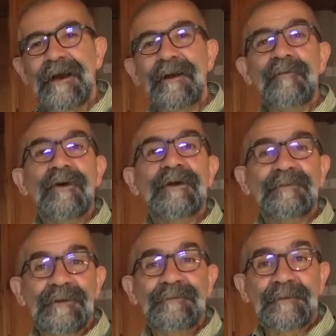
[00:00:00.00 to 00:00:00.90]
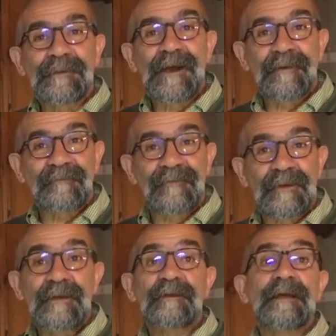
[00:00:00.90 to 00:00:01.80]
a more complete
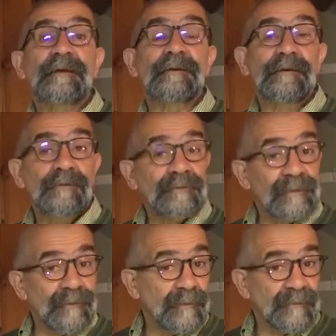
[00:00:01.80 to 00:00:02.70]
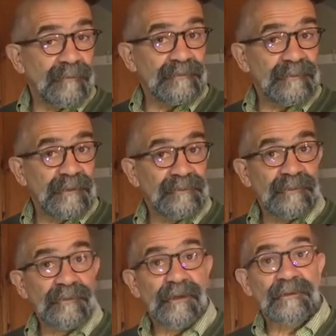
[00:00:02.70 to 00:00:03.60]
bibliography that will include the 33 studies
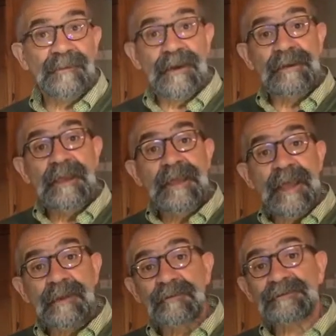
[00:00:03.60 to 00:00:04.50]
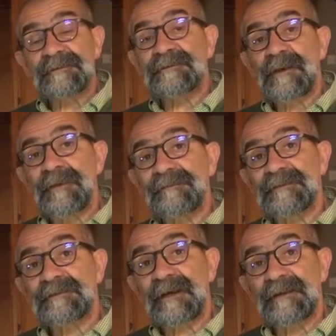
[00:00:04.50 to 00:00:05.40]
we talked about, and also some of the
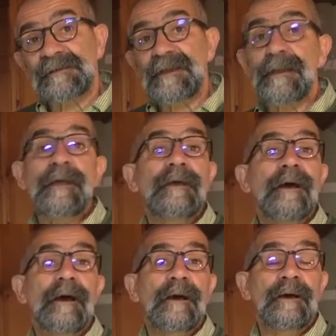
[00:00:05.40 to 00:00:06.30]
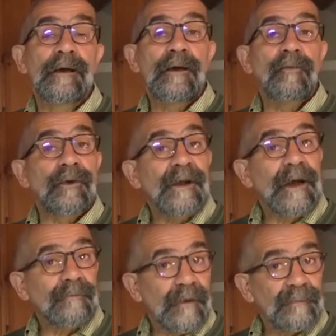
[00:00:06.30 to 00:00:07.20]
studies that were
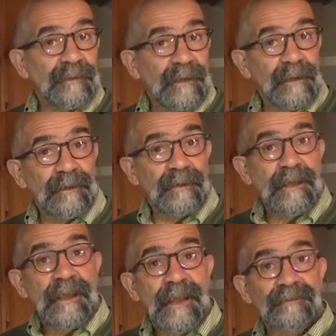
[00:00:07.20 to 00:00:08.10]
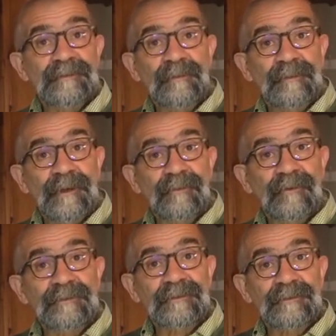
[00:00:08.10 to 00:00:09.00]
not replicated and some of their
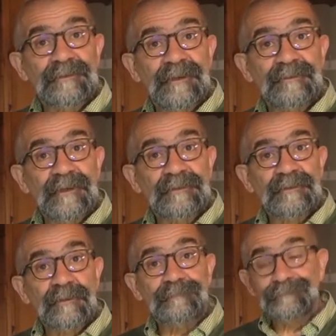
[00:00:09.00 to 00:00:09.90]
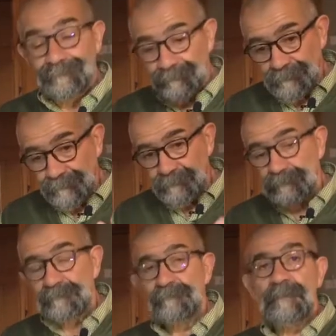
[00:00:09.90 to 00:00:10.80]
thoughts on the subject. So,
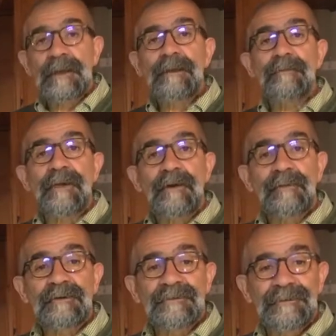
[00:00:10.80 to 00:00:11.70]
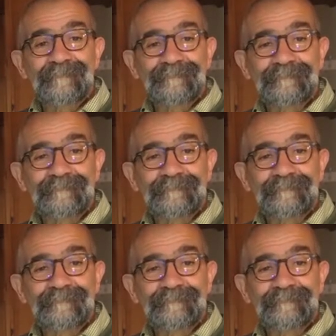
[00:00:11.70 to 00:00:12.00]
power pose on.